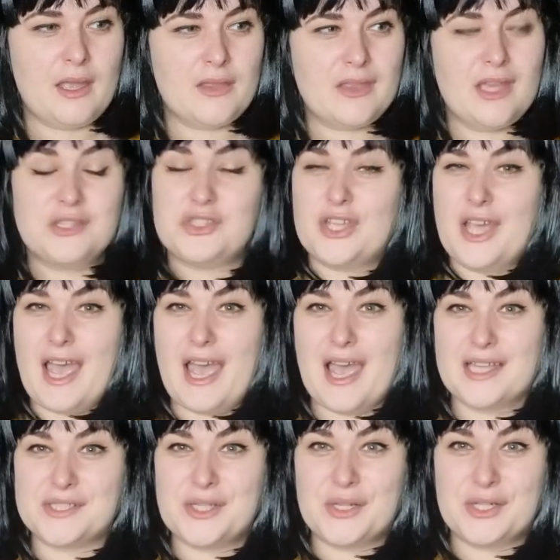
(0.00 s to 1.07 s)
and then she
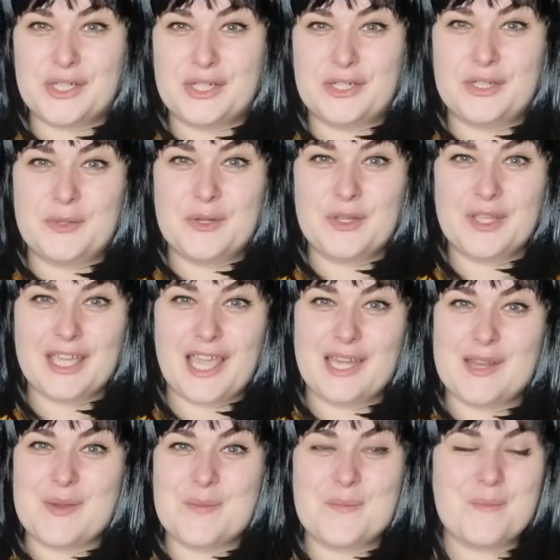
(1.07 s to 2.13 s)
has her
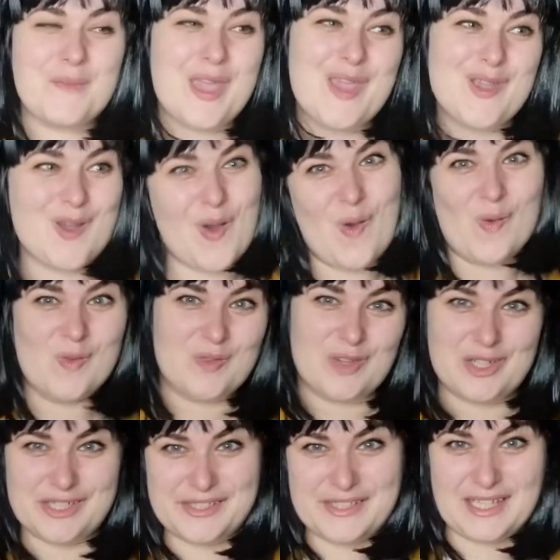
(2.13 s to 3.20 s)
kind of
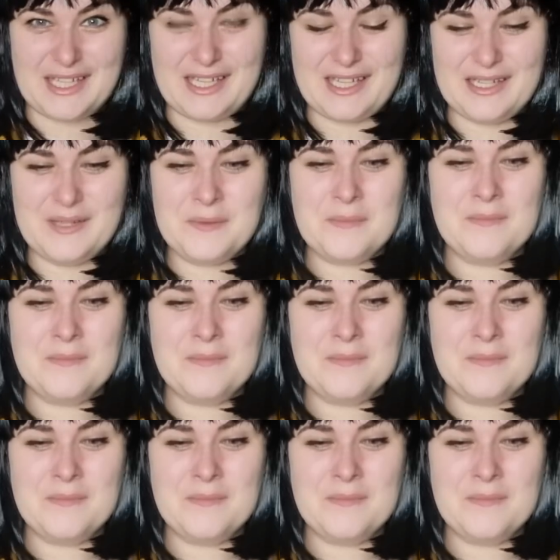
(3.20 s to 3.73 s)
makeover scene,